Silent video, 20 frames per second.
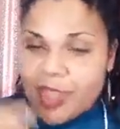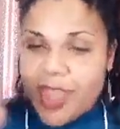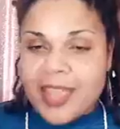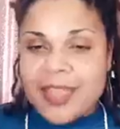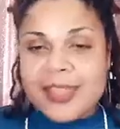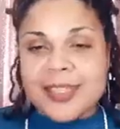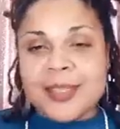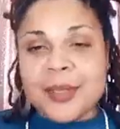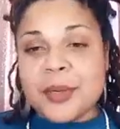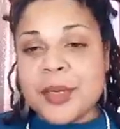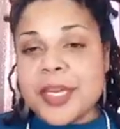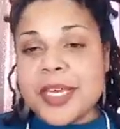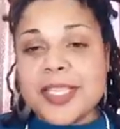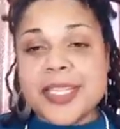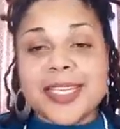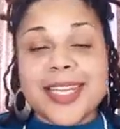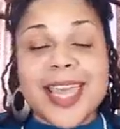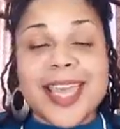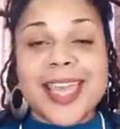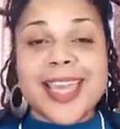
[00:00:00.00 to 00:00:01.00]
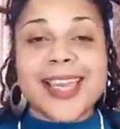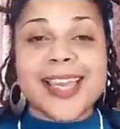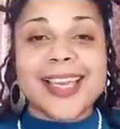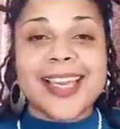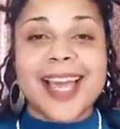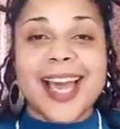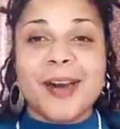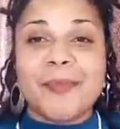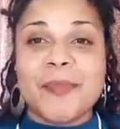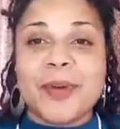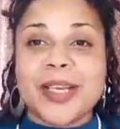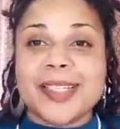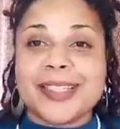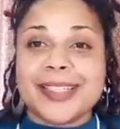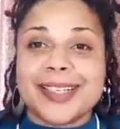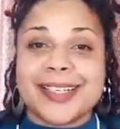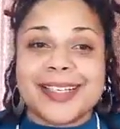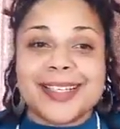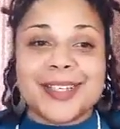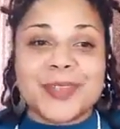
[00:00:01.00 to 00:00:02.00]
And so the other day, I
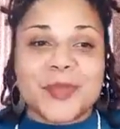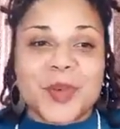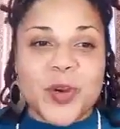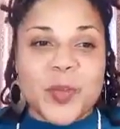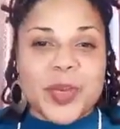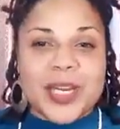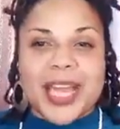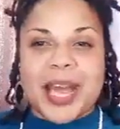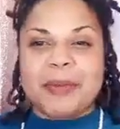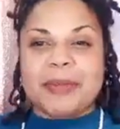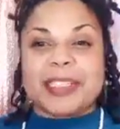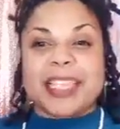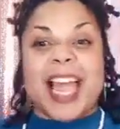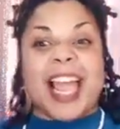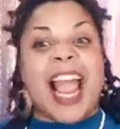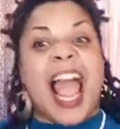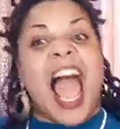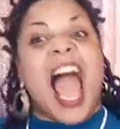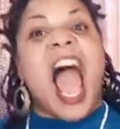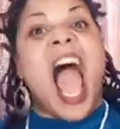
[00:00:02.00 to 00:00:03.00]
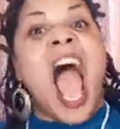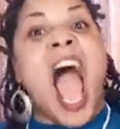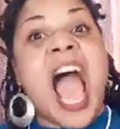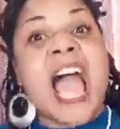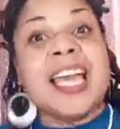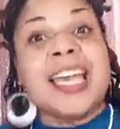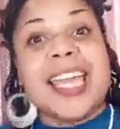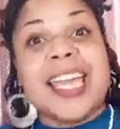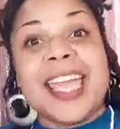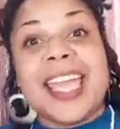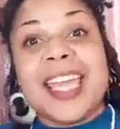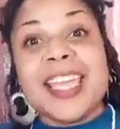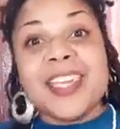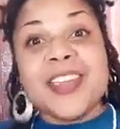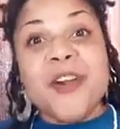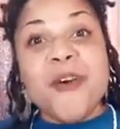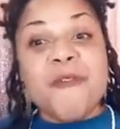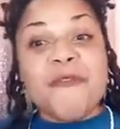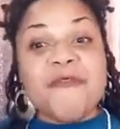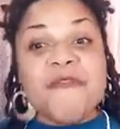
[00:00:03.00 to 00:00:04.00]
busted in his room and I was like, ha, in
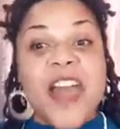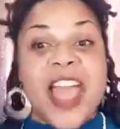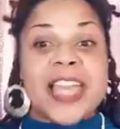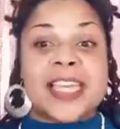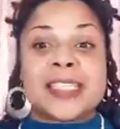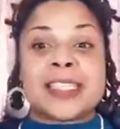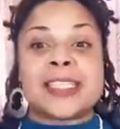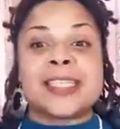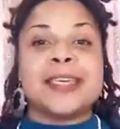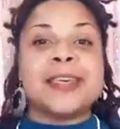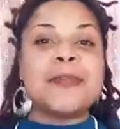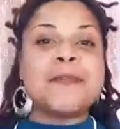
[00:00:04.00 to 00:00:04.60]
your face.